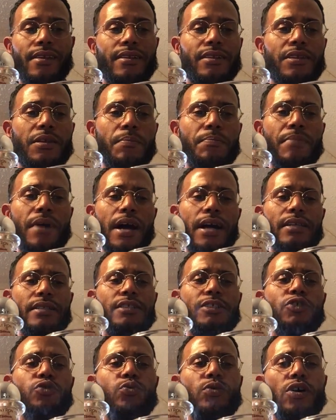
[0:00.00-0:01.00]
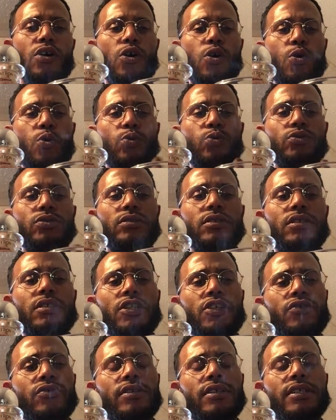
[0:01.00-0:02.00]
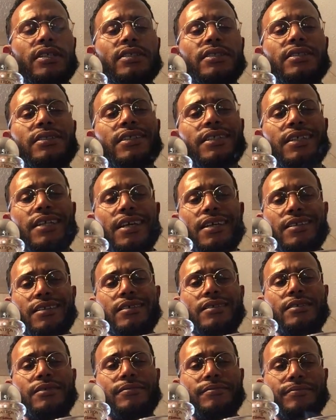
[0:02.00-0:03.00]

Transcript: The binder is what holds the ingredients together.